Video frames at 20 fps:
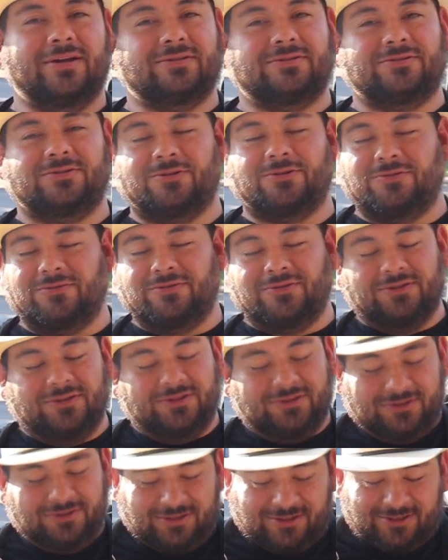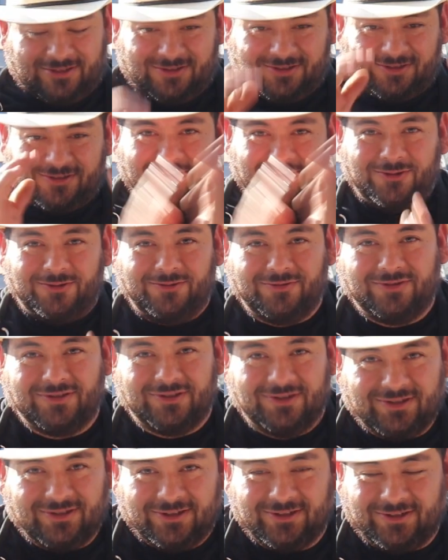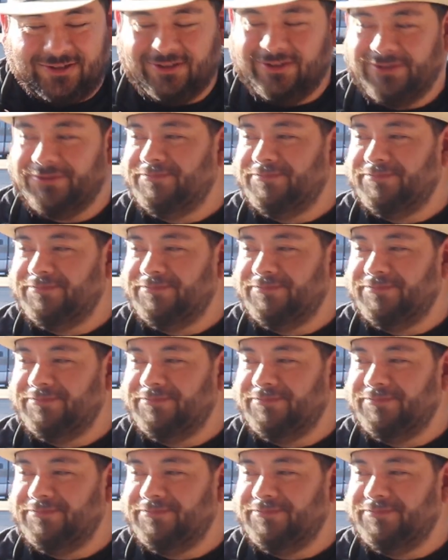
is so good. That is so good.